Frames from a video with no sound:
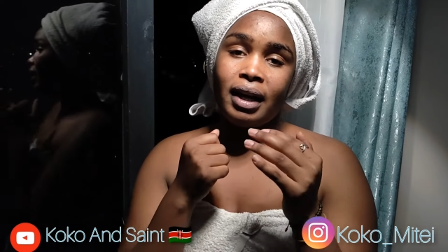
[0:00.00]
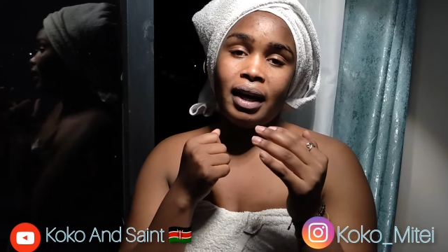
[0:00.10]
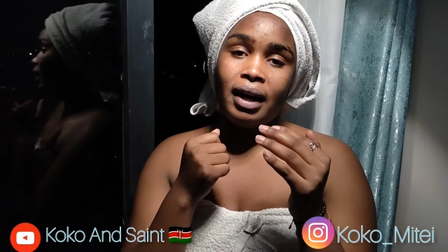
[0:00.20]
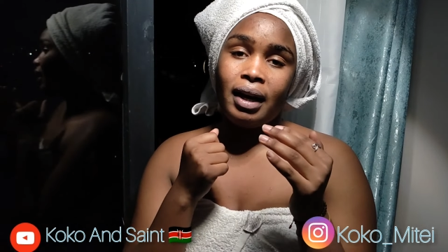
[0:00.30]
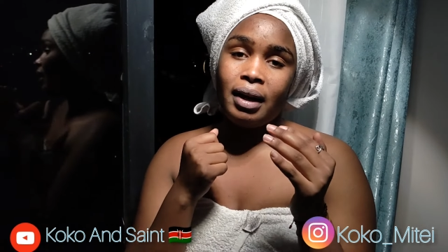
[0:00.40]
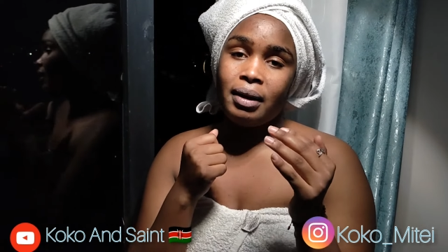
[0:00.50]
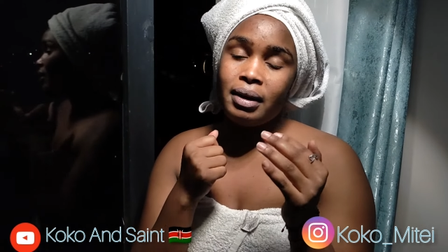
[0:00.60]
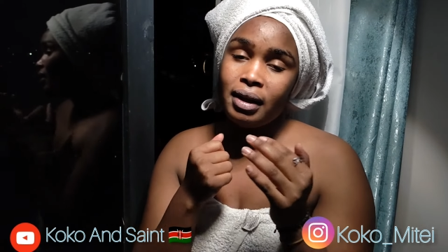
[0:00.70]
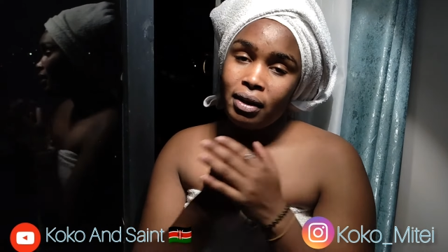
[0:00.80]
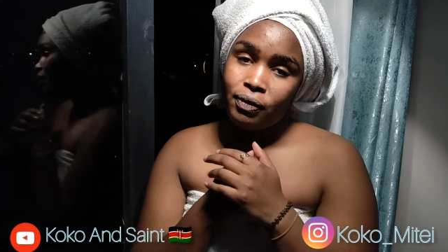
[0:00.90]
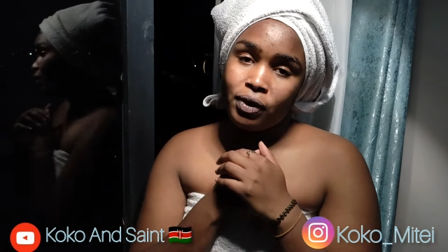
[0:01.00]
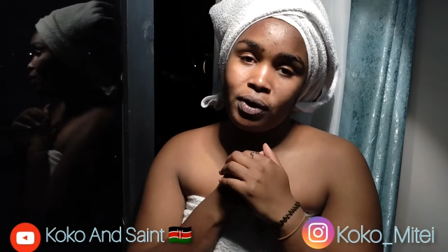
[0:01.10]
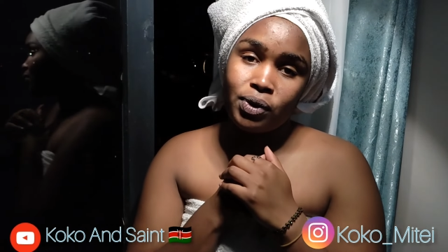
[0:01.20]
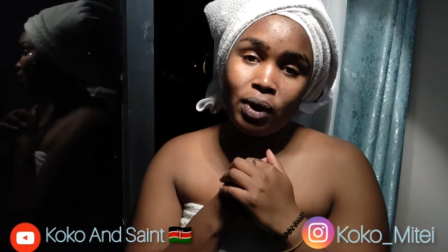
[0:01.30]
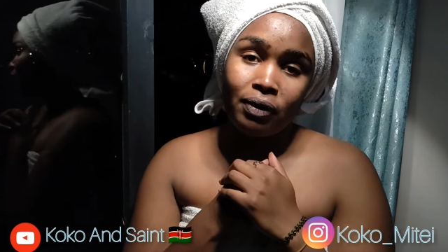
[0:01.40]
Uh, for
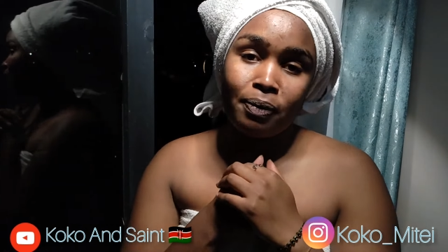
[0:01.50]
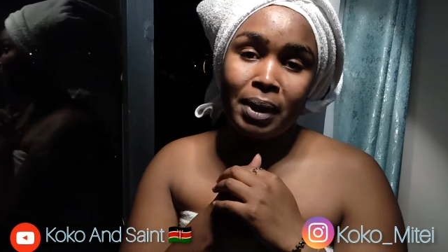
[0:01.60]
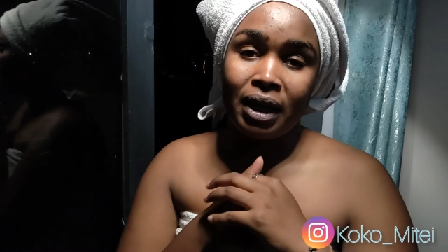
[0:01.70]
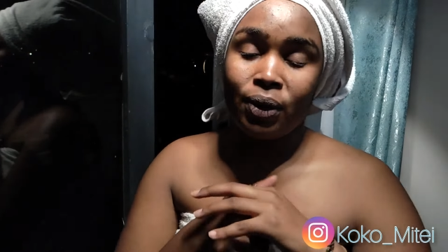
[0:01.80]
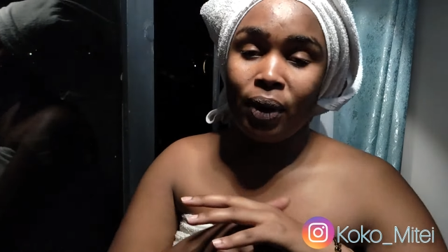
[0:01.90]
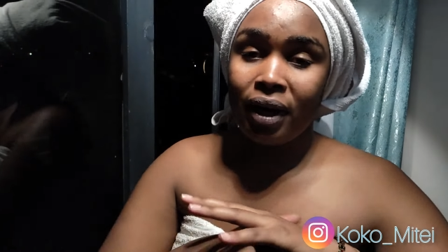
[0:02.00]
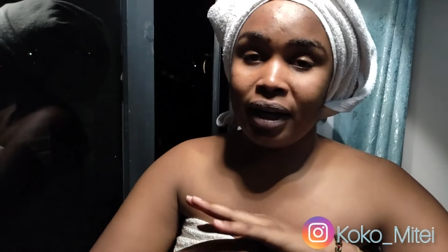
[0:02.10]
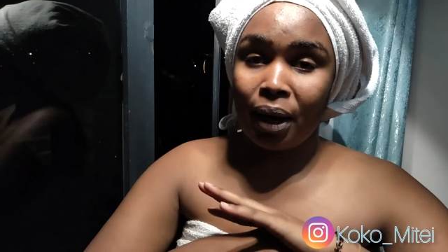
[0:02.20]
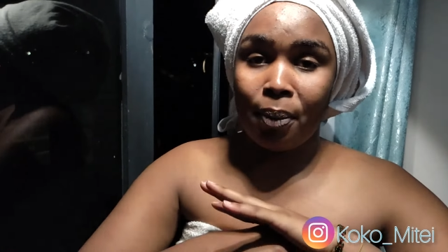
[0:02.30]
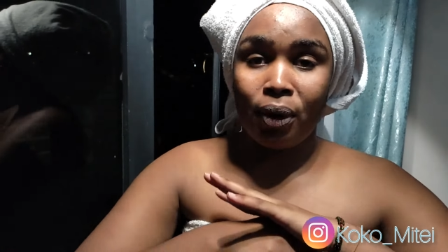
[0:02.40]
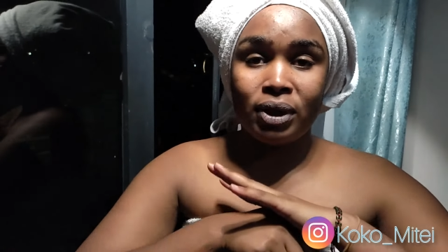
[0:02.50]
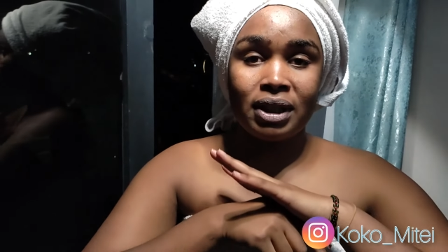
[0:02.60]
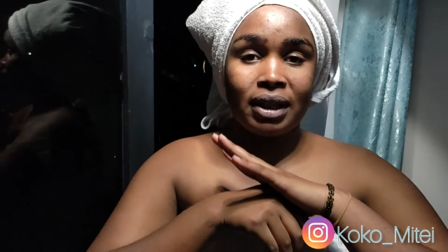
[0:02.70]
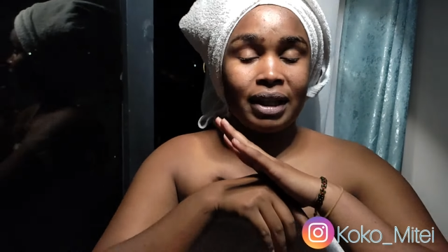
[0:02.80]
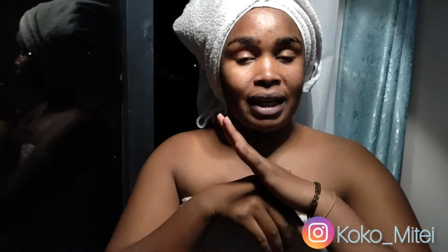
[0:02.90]
those who have been inquiring about
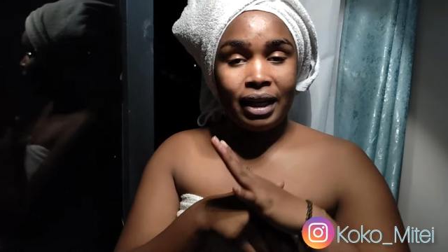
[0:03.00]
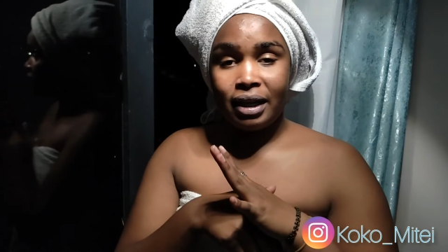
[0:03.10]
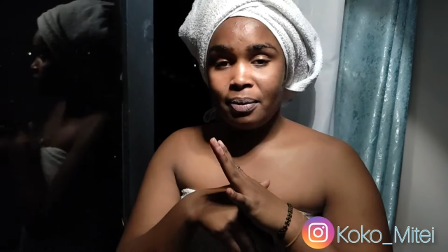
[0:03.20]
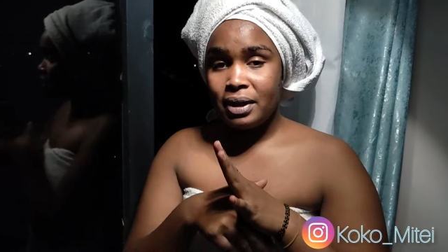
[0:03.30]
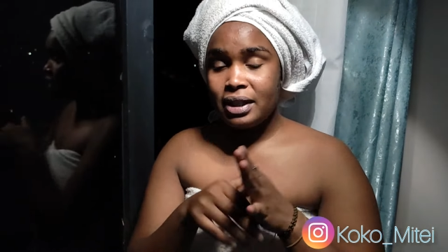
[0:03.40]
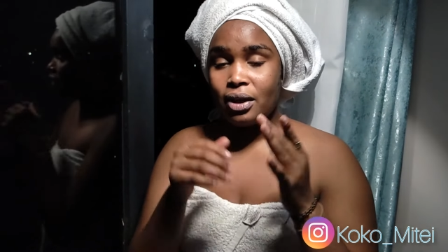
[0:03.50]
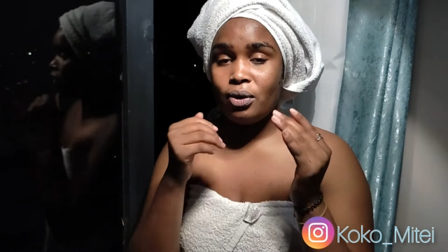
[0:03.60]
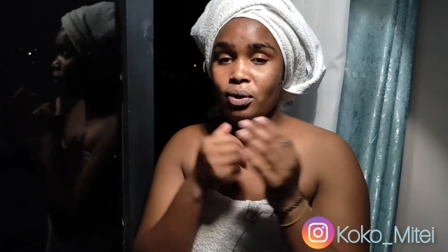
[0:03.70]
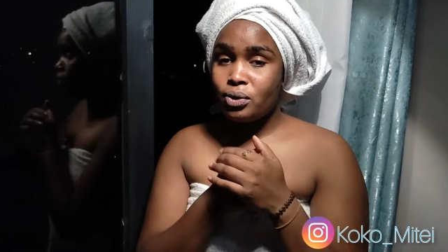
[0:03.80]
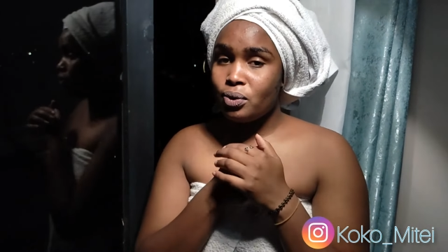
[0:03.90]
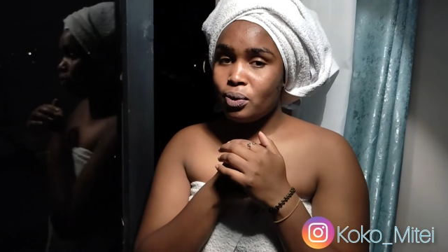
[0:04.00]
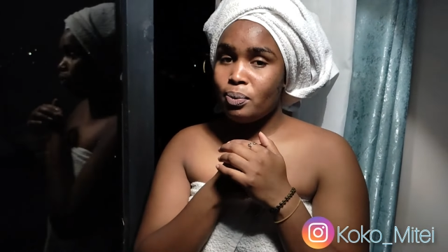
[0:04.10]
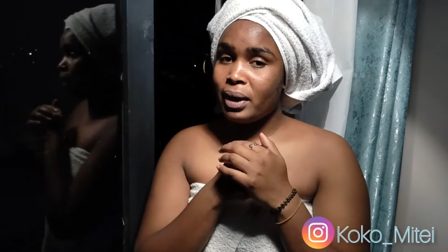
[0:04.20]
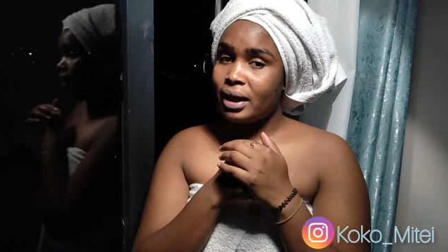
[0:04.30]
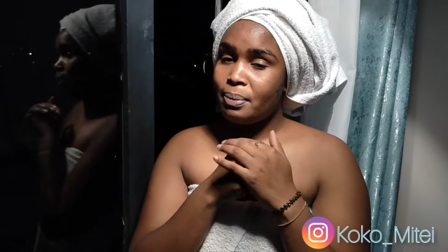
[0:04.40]
the link Maze, go to
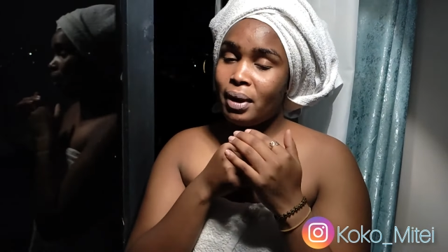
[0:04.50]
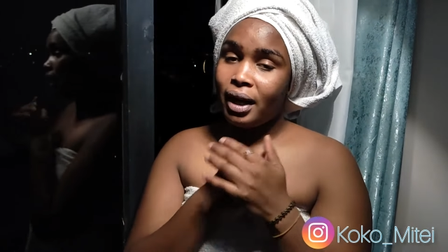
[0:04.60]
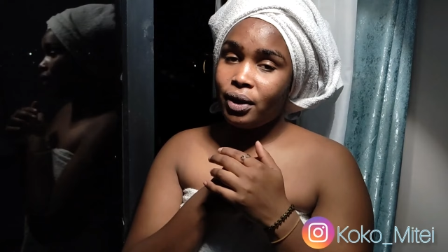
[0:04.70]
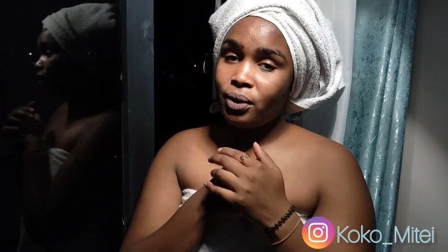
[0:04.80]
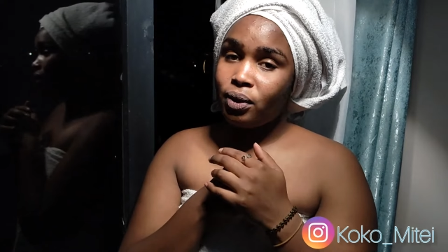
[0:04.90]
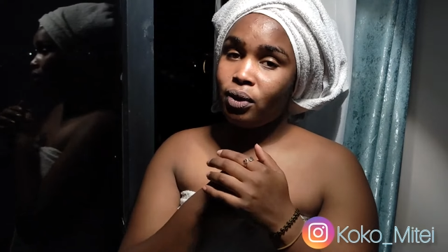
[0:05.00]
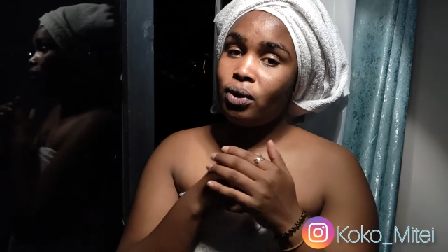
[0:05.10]
my bio,